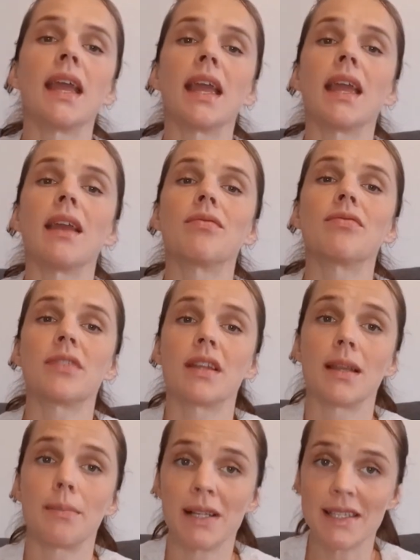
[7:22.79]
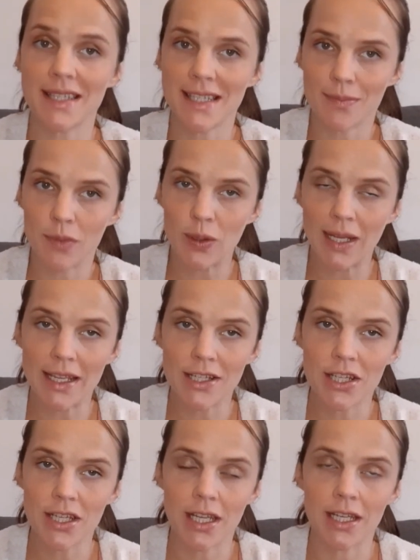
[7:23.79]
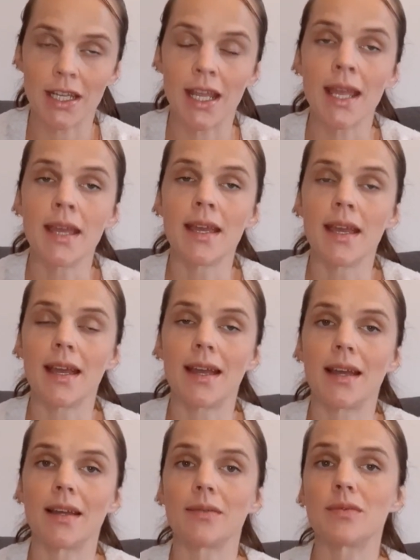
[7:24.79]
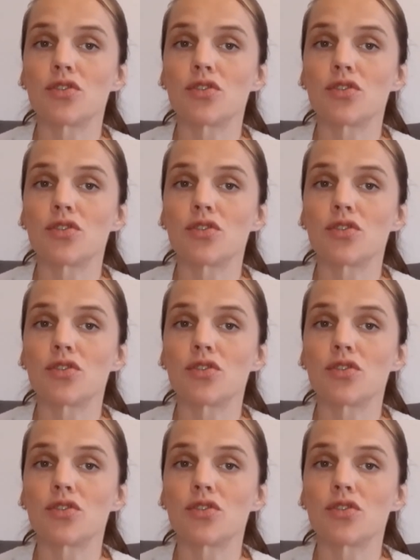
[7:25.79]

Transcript: if the nipple stimulation uh,